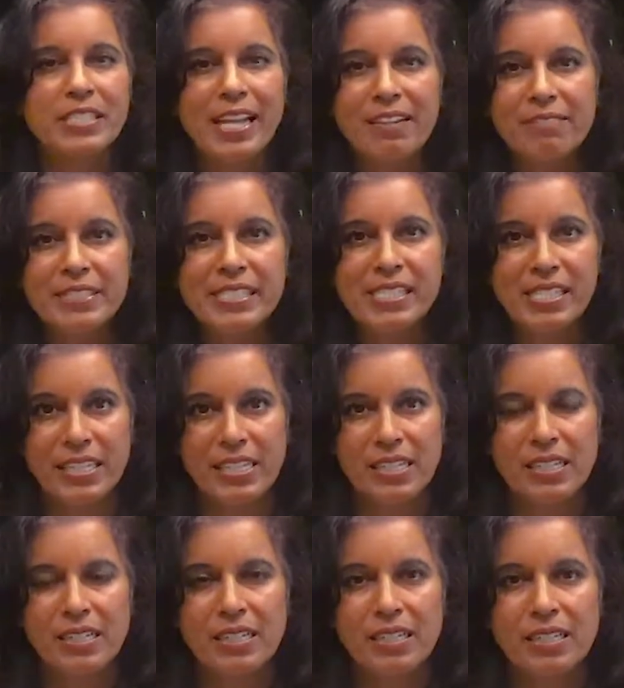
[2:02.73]
70,
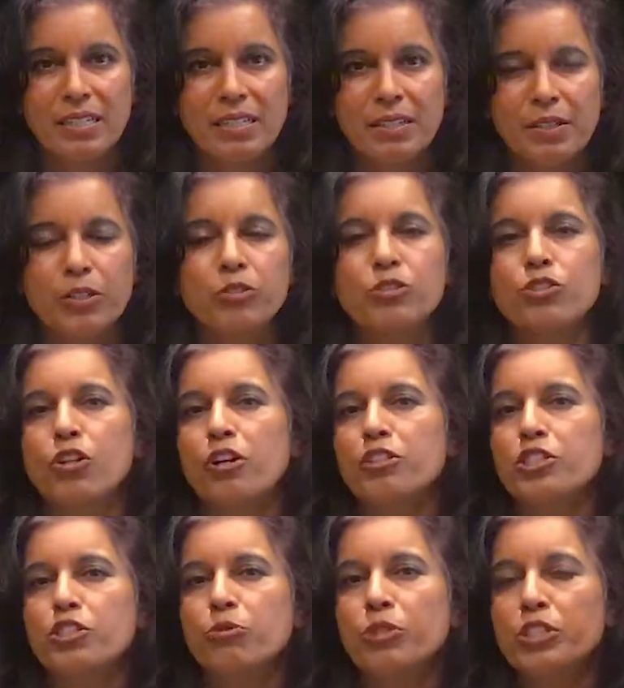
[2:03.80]
you
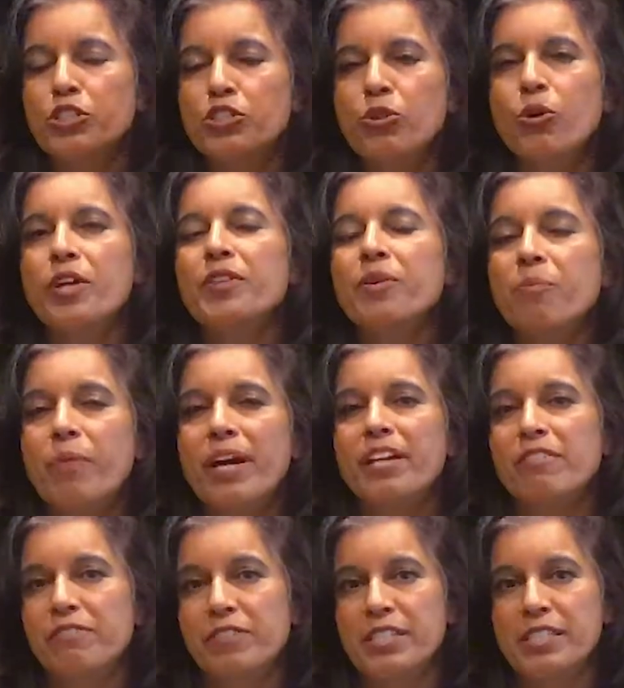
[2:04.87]
start to enjoy the
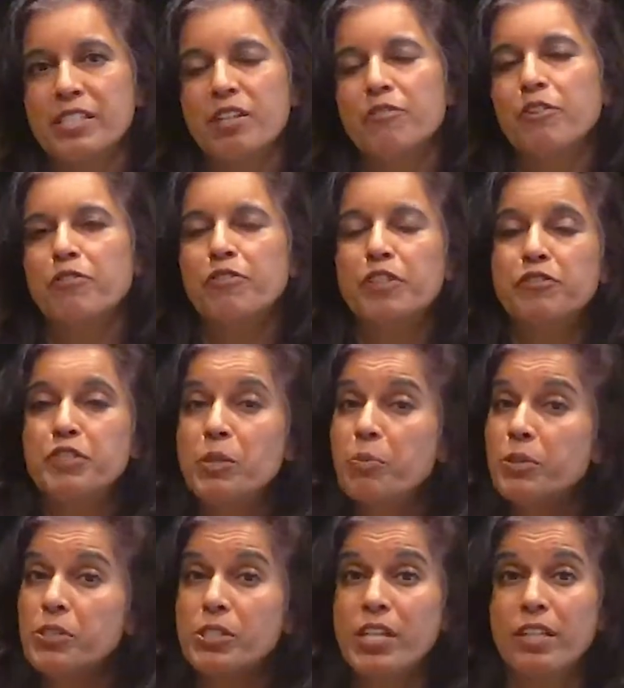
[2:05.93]
benefits of a
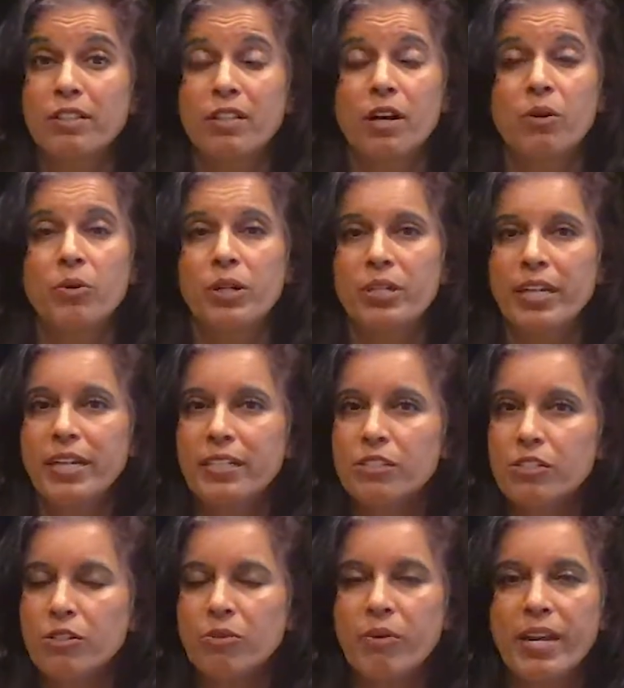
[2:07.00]
50% lower
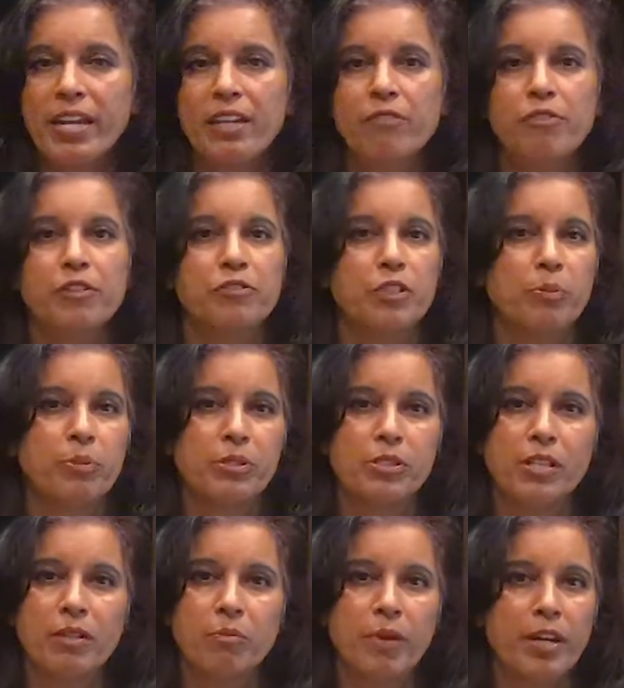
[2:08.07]
cancer rate,
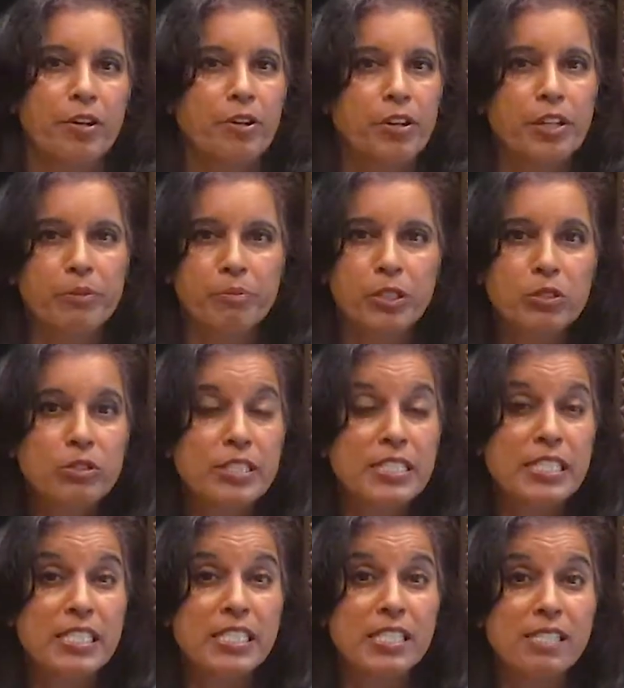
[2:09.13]
50% better immune
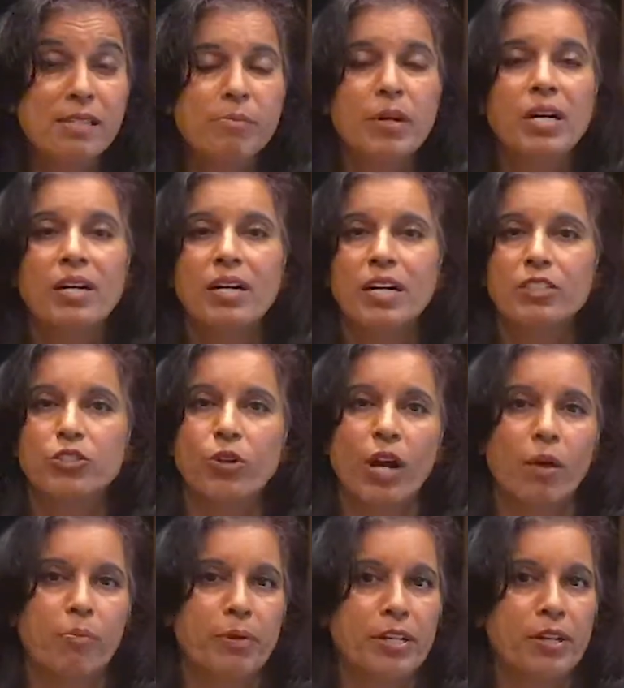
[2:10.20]
system, a
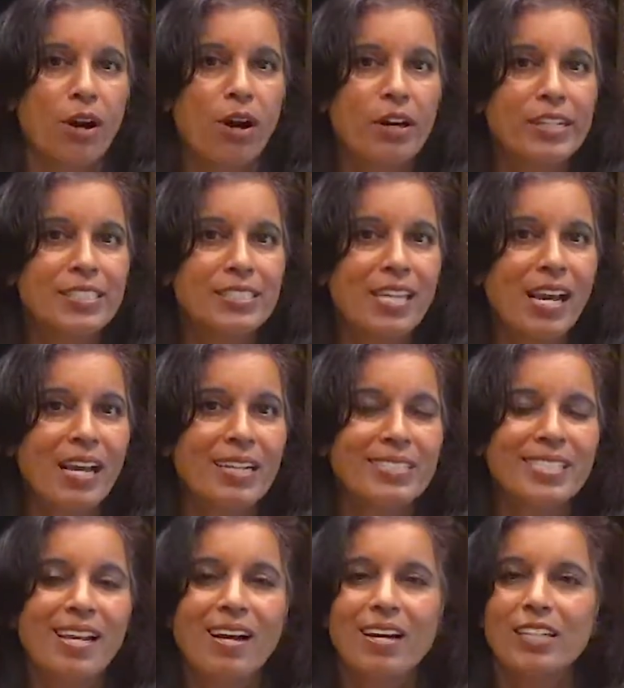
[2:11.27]
drop in heart
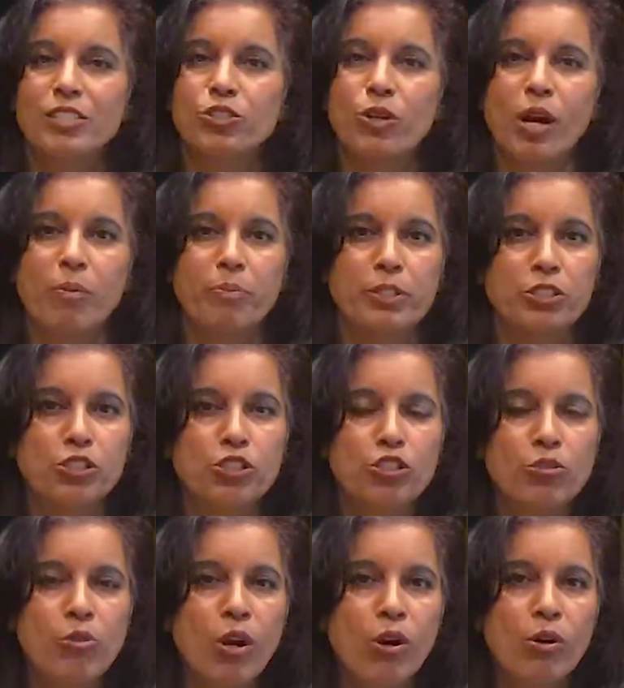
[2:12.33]
attacks, a drop in
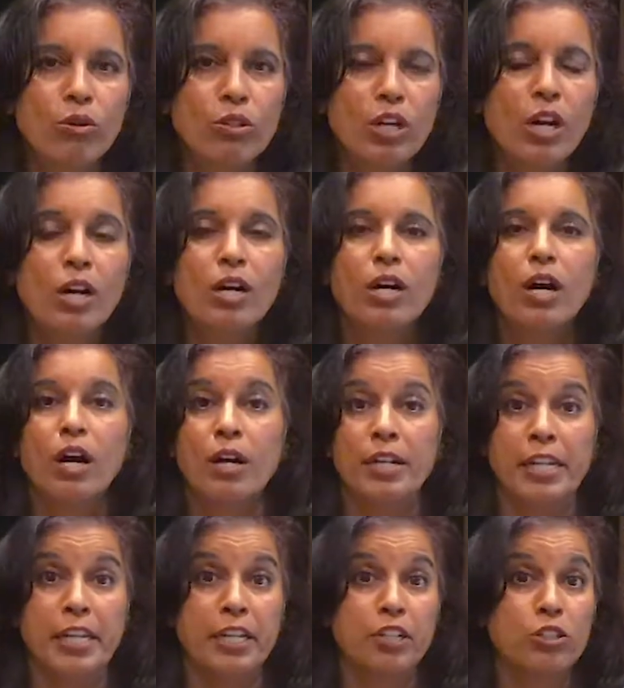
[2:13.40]
stroke,
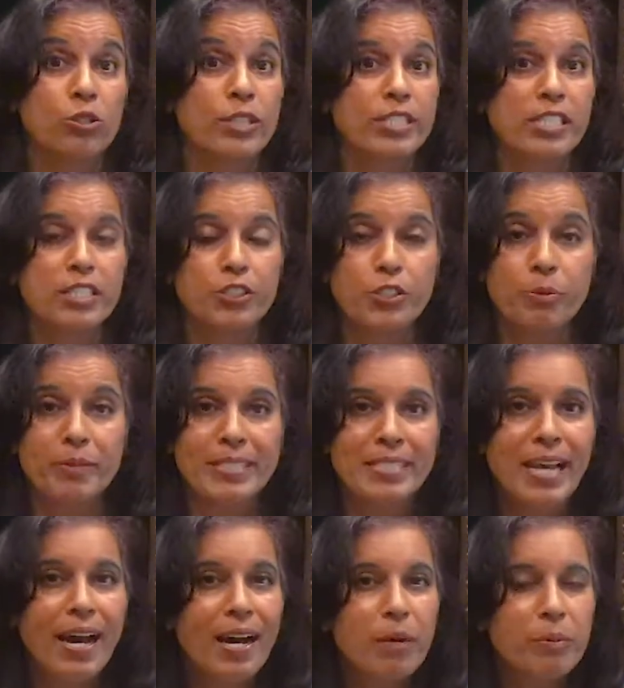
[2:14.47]
an increase in your
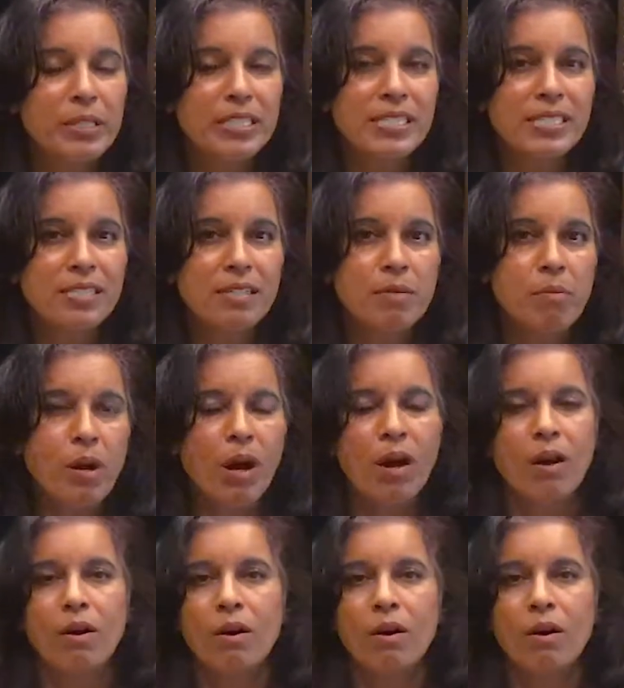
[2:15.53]
metabolism.